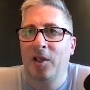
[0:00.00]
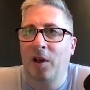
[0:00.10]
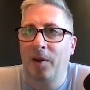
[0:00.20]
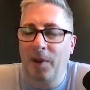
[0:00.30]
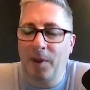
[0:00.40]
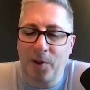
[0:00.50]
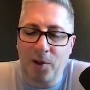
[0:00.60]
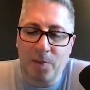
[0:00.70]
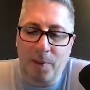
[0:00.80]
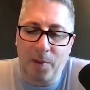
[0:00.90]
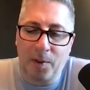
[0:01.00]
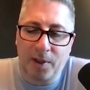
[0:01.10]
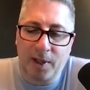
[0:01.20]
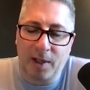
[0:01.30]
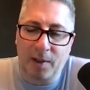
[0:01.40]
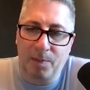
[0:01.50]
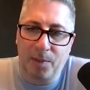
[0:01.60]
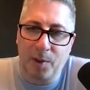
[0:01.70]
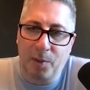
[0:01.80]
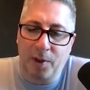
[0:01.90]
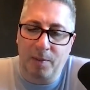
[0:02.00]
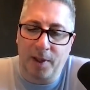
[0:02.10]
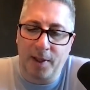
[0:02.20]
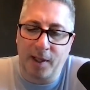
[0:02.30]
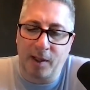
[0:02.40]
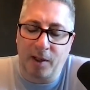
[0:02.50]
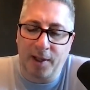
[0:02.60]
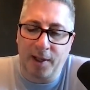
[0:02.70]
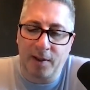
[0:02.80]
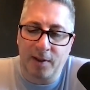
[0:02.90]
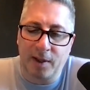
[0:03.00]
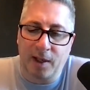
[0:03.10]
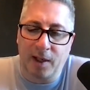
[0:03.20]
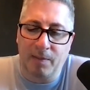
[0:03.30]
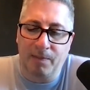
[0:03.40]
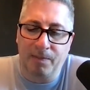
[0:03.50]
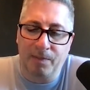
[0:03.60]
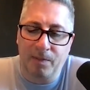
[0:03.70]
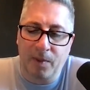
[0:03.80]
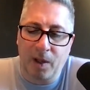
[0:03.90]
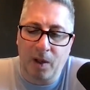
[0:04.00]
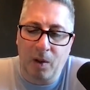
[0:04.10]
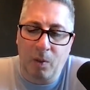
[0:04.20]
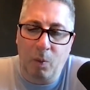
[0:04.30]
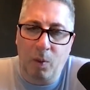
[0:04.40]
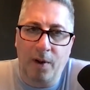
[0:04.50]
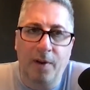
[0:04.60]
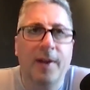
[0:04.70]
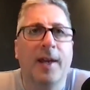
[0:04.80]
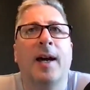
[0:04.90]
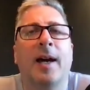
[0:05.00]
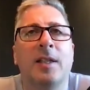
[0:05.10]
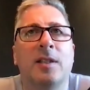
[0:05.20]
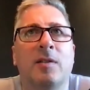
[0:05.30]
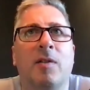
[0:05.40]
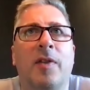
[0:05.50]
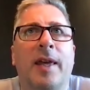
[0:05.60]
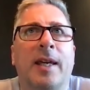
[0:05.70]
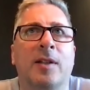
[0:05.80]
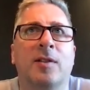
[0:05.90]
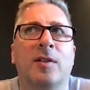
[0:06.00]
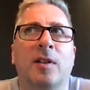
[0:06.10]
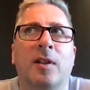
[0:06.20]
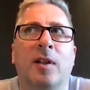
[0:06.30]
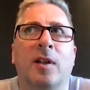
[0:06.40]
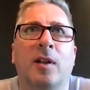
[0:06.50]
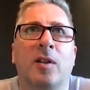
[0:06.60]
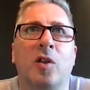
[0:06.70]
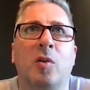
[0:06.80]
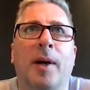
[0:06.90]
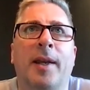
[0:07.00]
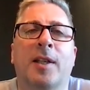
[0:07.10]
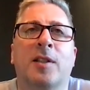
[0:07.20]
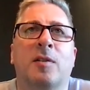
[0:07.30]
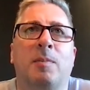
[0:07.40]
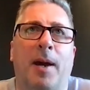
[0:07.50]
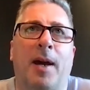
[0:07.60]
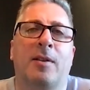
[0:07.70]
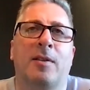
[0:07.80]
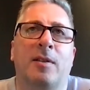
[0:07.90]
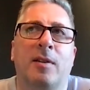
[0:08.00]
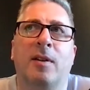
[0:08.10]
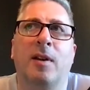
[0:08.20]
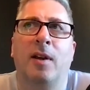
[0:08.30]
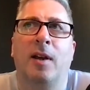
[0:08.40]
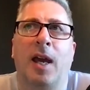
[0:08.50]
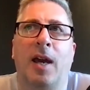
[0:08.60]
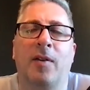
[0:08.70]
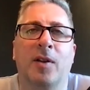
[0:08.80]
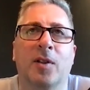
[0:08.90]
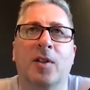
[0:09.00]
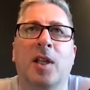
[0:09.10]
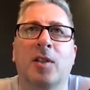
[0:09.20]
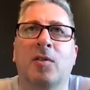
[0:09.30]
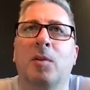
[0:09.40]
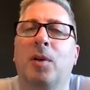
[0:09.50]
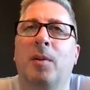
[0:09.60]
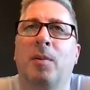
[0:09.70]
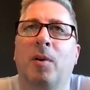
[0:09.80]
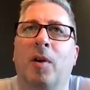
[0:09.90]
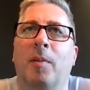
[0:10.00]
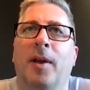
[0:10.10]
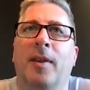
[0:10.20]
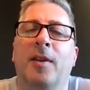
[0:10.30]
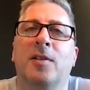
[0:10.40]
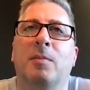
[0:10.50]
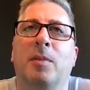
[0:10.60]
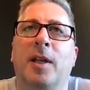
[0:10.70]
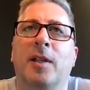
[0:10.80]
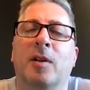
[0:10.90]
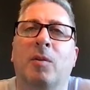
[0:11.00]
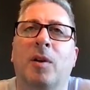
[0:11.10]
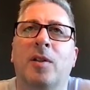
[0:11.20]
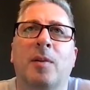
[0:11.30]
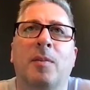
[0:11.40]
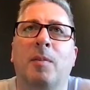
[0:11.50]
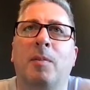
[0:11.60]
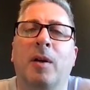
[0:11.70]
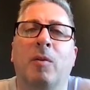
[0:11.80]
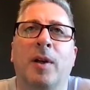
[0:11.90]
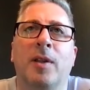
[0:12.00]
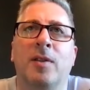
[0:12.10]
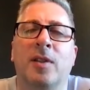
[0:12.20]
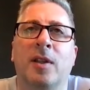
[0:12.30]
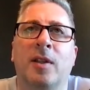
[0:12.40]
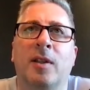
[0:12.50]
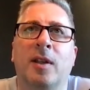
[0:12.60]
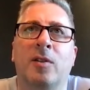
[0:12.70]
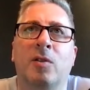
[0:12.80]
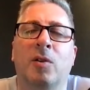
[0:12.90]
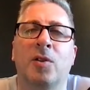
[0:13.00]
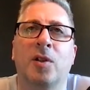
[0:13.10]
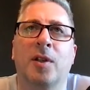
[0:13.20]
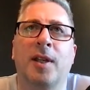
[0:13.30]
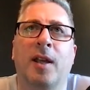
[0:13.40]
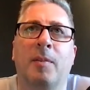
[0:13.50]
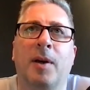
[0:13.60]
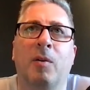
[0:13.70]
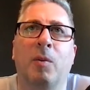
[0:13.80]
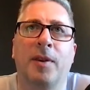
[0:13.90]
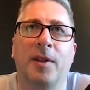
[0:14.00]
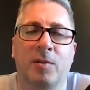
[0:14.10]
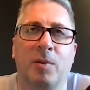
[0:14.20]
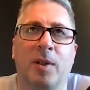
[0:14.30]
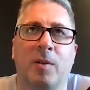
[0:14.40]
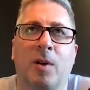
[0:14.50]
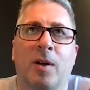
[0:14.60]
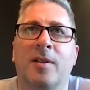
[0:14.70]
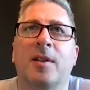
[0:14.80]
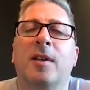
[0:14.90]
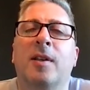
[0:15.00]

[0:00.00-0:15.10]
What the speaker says: You know, I'm curious, maybe to kind of to put a button on all this. What are the kinds of things you might expect having successfully put a program like this in place? Like, what are some of the big wins and stories you can tell about when this really worked?